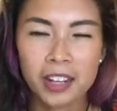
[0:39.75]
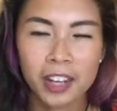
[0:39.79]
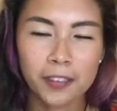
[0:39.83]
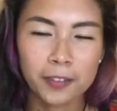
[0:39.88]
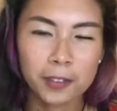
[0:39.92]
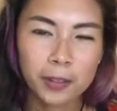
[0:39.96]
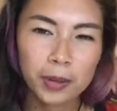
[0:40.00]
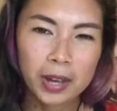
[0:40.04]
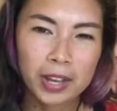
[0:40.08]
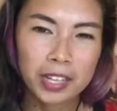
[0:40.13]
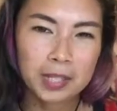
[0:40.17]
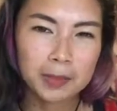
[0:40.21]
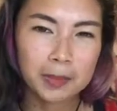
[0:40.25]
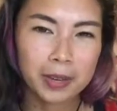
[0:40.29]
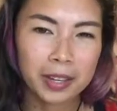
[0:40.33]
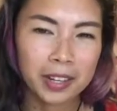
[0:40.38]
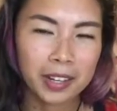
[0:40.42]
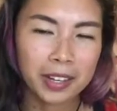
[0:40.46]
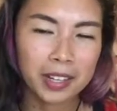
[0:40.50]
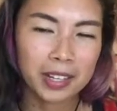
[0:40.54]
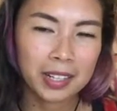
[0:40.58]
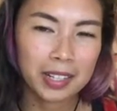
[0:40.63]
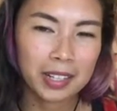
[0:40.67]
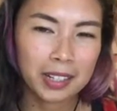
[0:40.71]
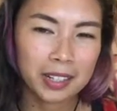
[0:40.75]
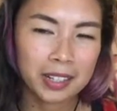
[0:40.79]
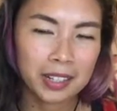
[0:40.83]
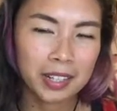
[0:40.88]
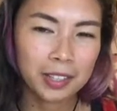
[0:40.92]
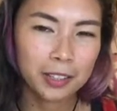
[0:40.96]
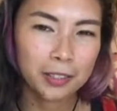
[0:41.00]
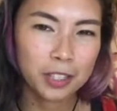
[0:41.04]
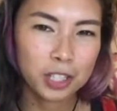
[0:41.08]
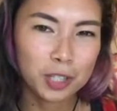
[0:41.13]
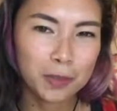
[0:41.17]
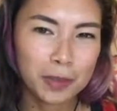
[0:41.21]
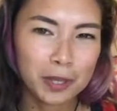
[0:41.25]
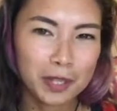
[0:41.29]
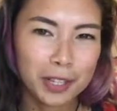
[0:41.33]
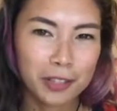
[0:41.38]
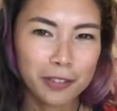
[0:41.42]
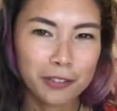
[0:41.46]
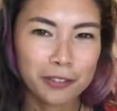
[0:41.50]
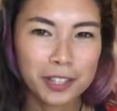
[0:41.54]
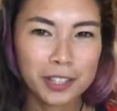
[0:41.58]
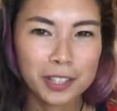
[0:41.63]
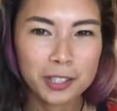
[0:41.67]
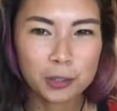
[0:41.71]
If you ask my English
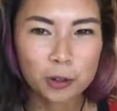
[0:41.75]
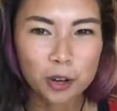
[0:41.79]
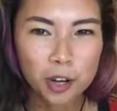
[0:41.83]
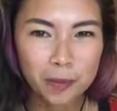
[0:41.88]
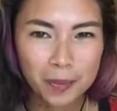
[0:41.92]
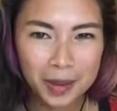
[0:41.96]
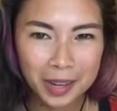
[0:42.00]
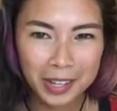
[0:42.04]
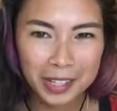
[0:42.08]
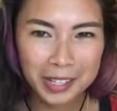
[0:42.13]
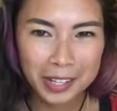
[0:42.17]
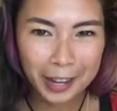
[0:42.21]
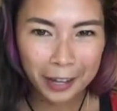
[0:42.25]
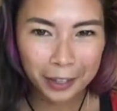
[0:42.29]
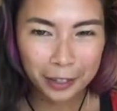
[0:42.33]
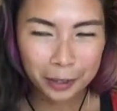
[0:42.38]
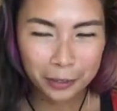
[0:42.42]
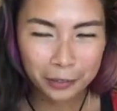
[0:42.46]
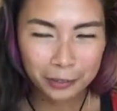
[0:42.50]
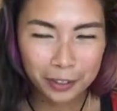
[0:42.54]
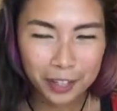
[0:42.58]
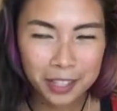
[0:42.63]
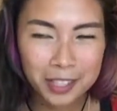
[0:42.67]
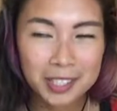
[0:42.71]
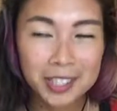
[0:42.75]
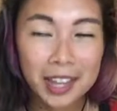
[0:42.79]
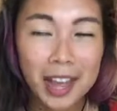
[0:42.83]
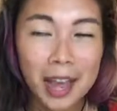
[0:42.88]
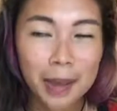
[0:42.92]
speaking friends or my Italian friends,